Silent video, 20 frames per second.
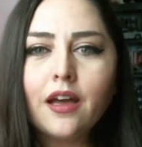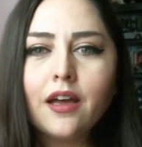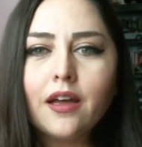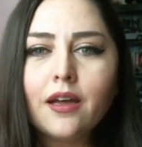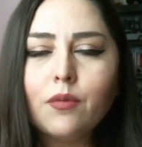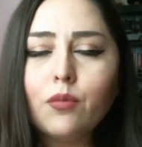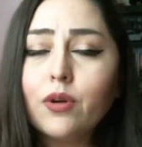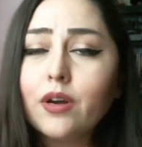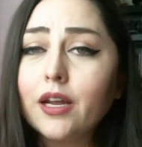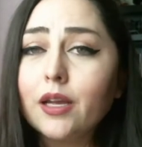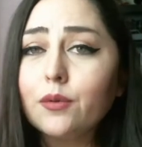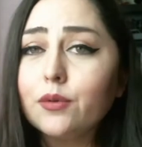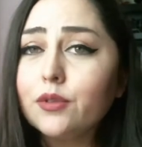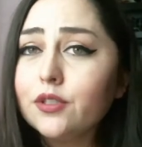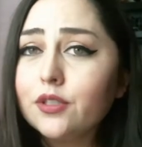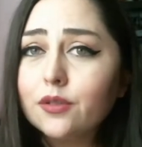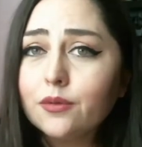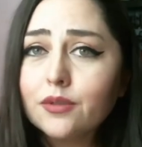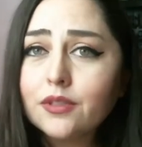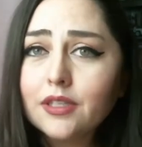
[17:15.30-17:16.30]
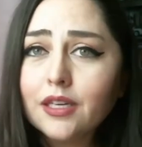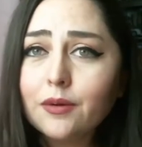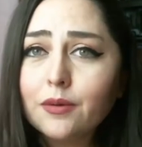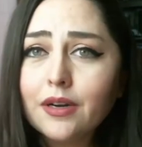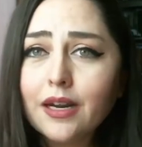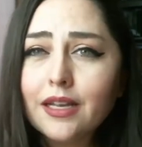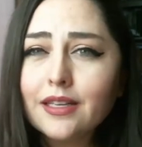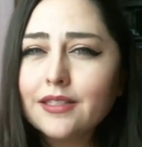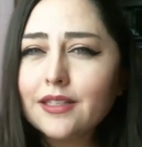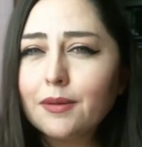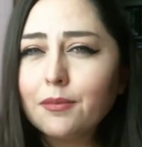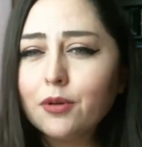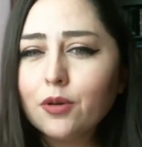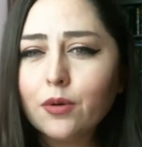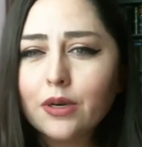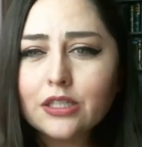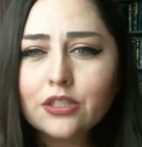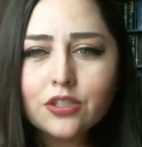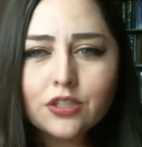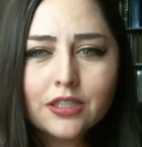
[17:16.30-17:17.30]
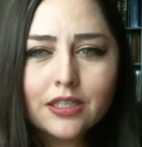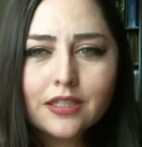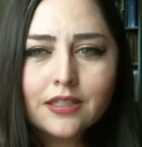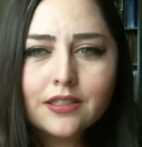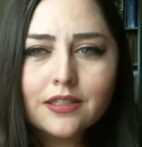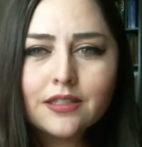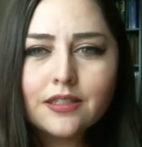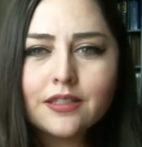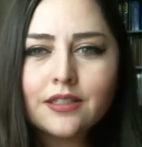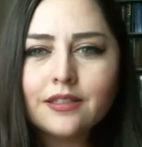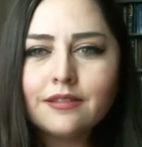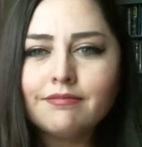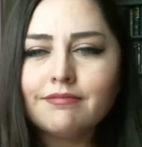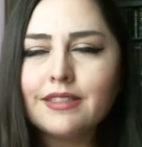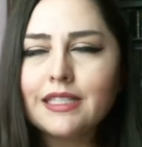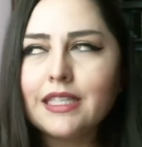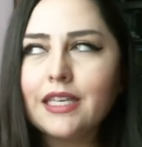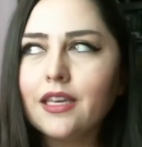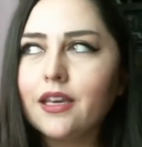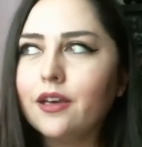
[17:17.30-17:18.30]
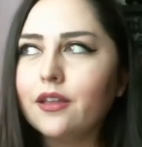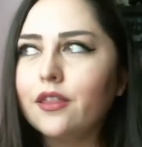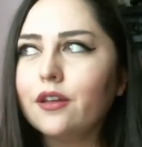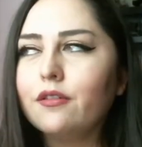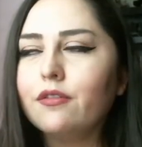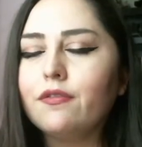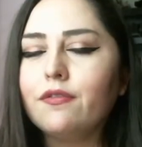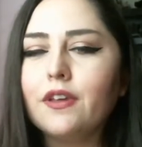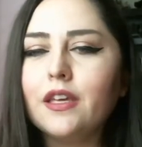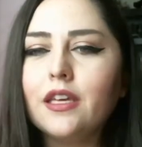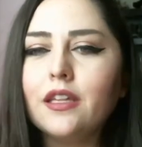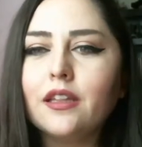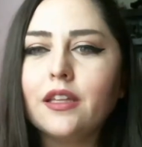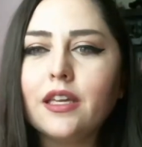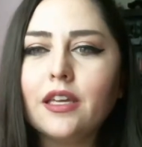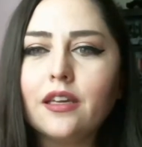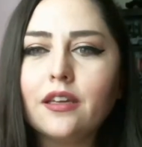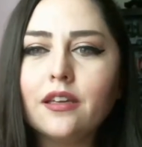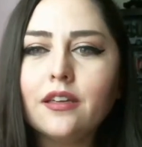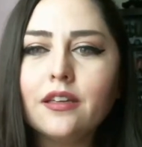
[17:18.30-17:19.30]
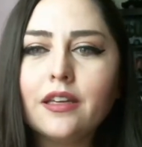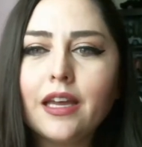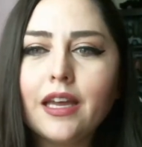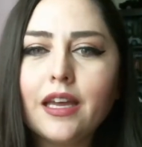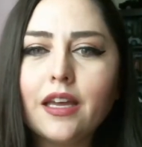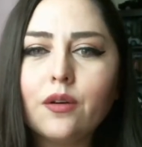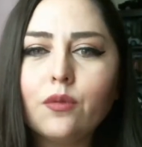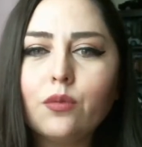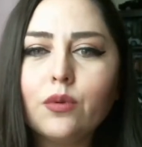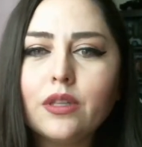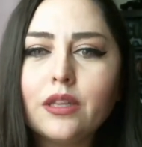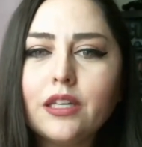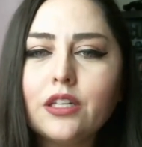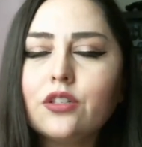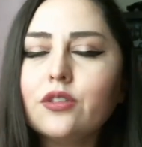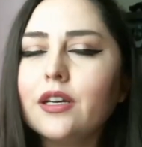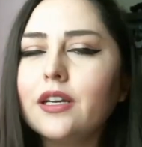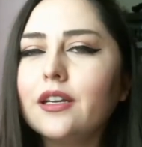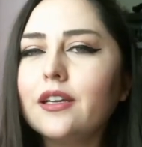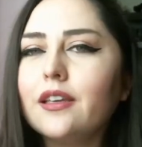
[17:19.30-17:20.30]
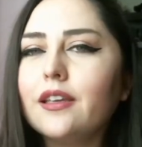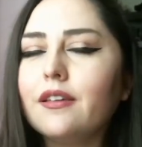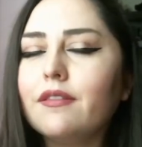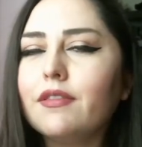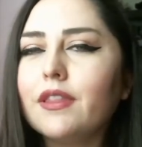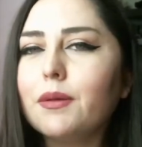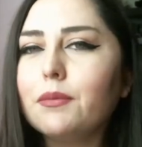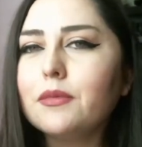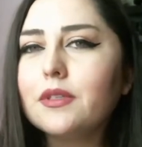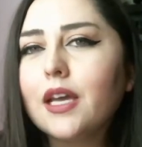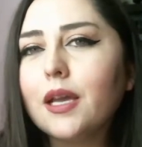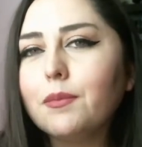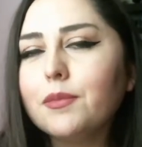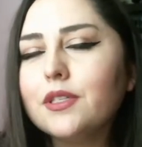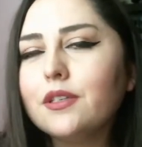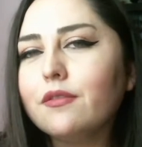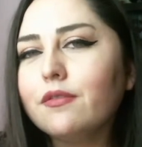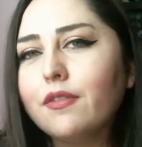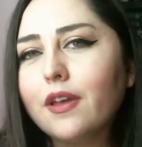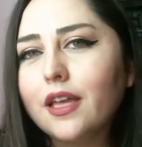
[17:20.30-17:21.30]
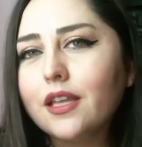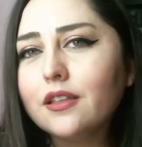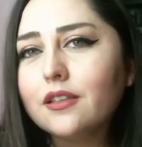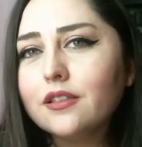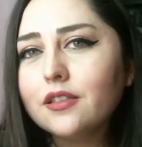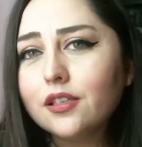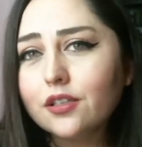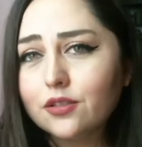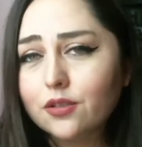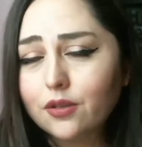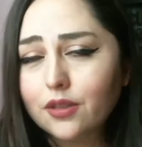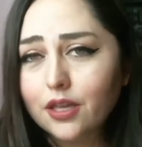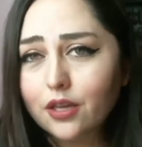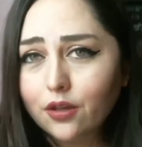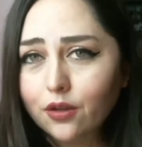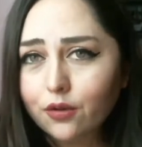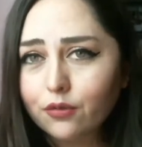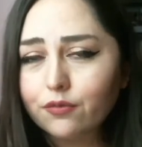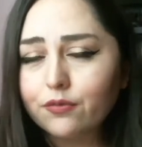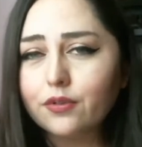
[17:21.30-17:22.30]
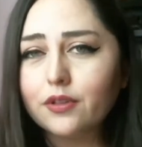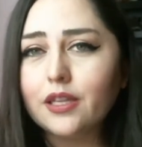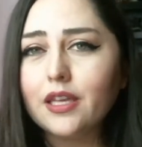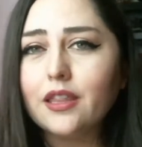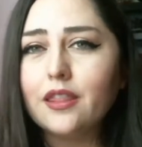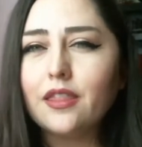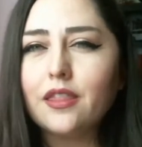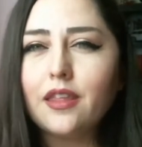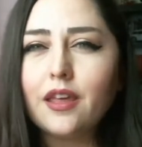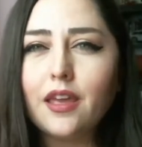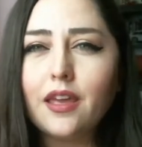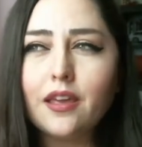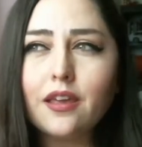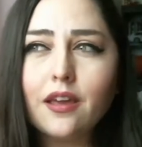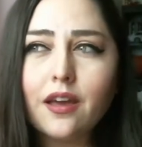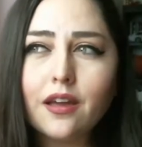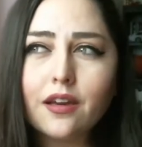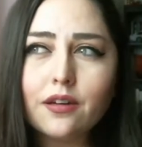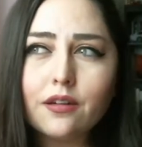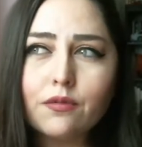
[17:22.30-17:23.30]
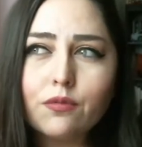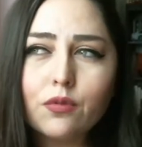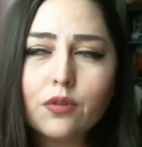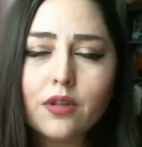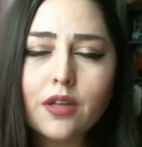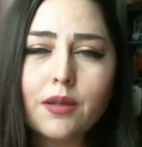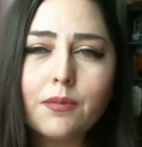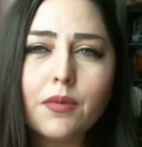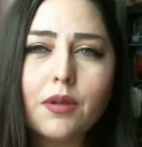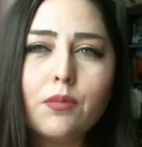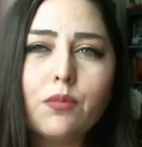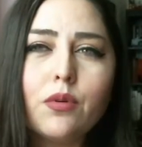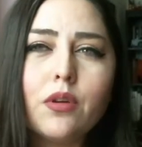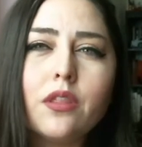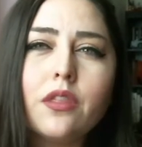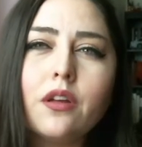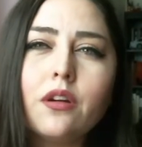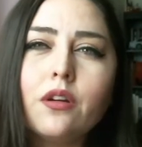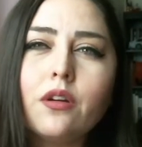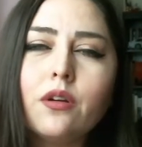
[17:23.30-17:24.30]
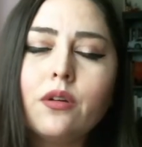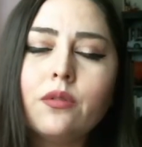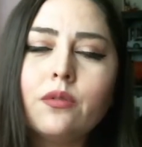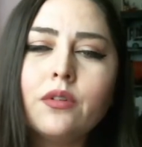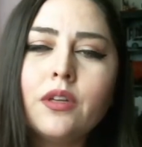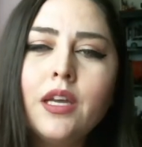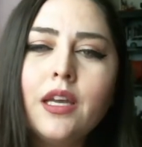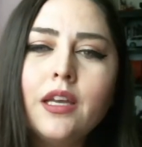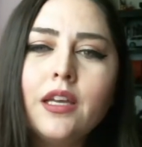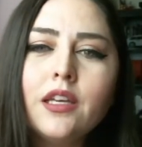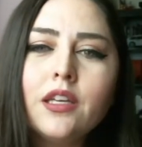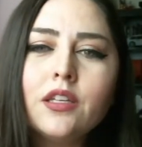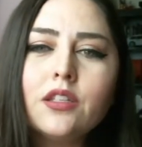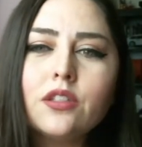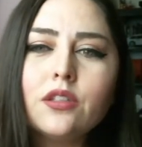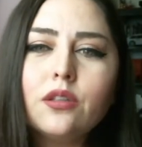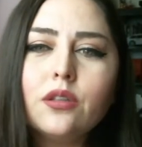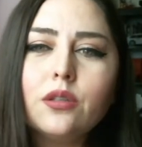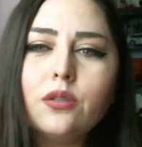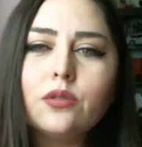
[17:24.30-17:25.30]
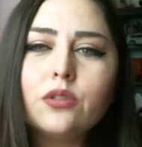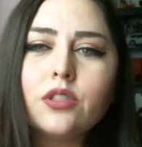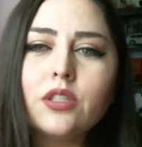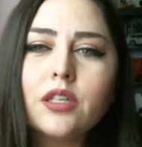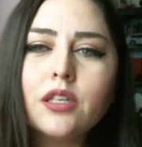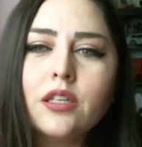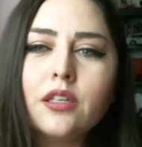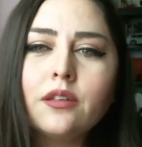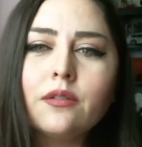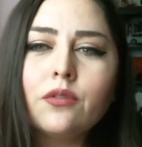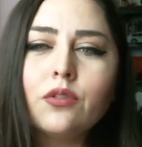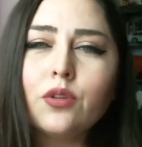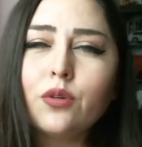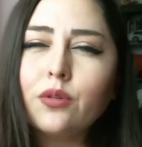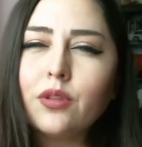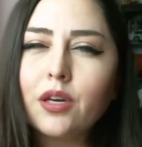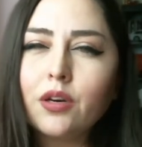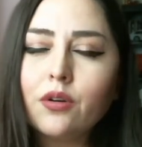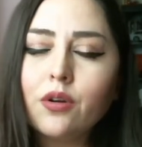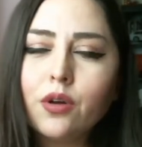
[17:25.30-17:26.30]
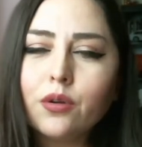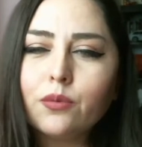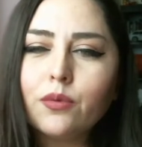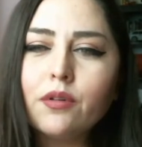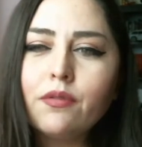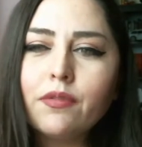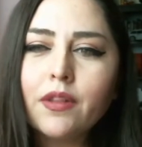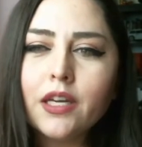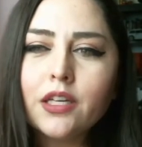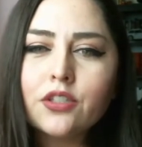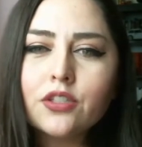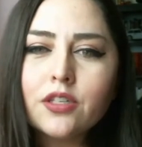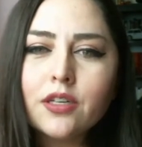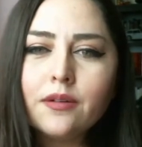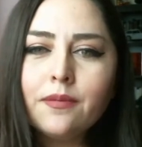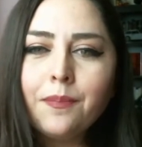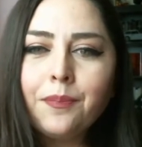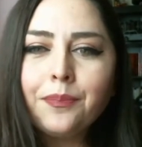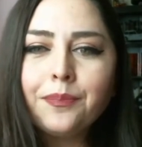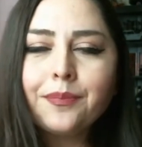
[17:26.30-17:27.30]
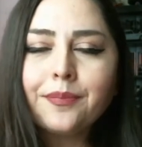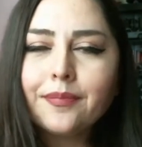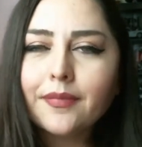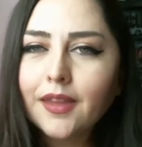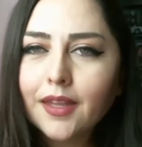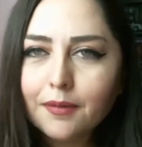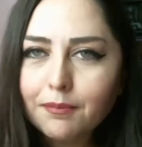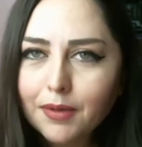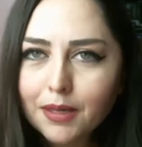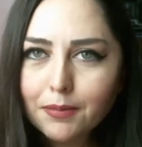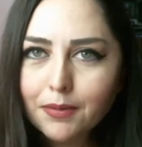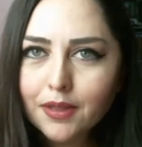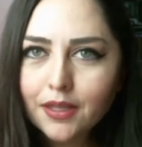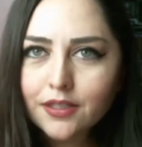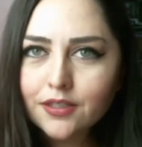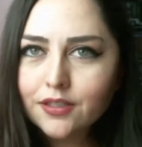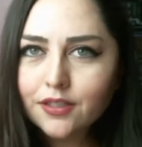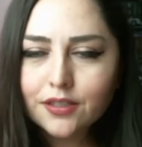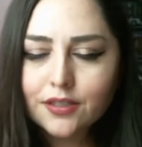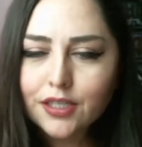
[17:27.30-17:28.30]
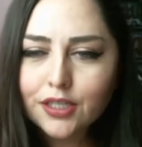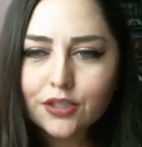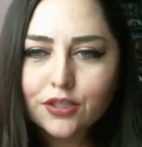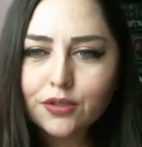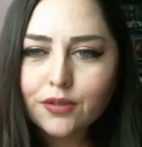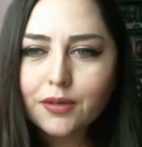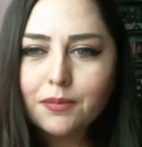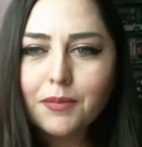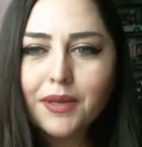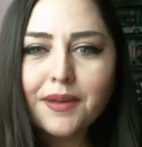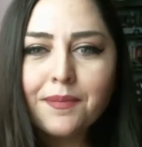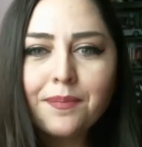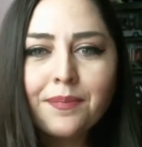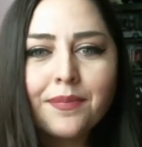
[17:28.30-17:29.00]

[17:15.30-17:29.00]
What I would do is I would ask them questions, see how they're feeling, and really try to give them time to vent so that hopefully they kind of will come up with their own solution through their own reflection. Maybe that's the teacher in me.